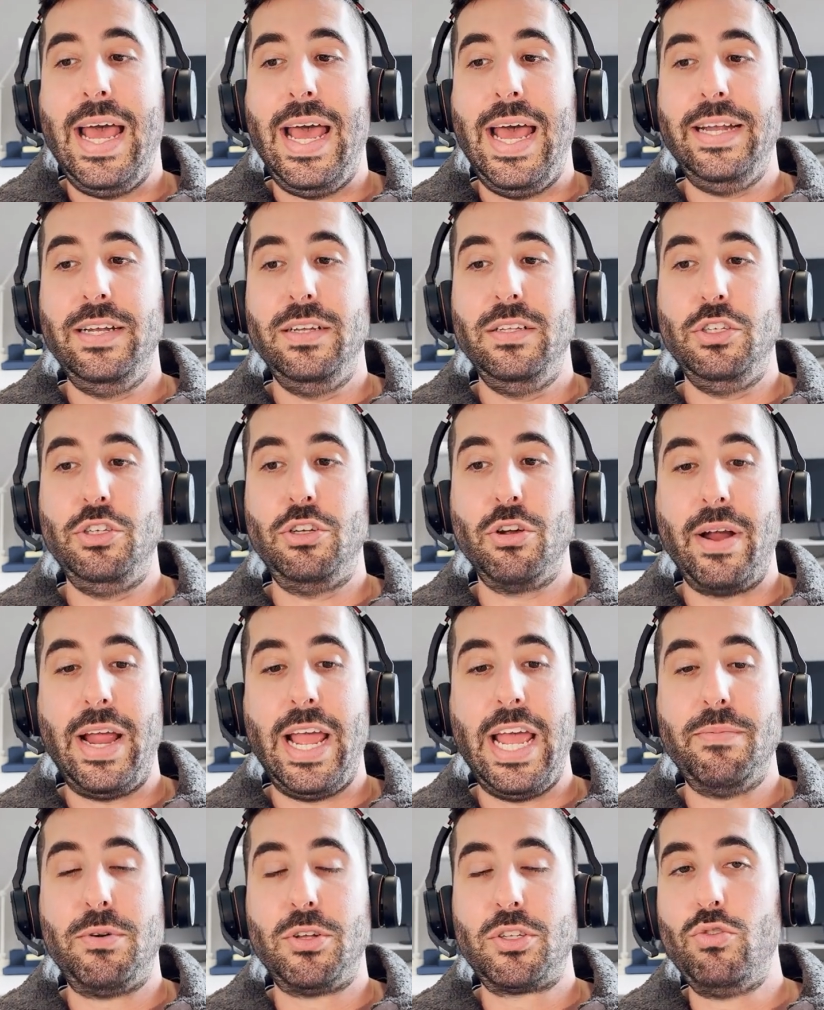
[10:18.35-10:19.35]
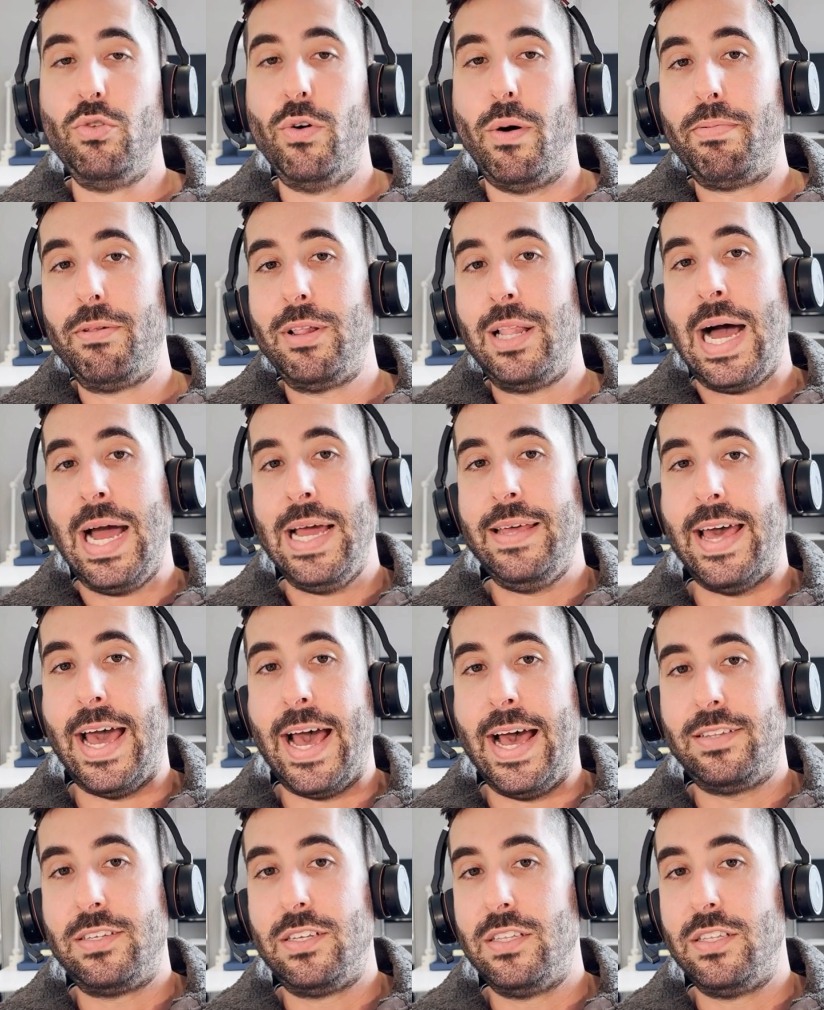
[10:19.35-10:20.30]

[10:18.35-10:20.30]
And you're able to apply that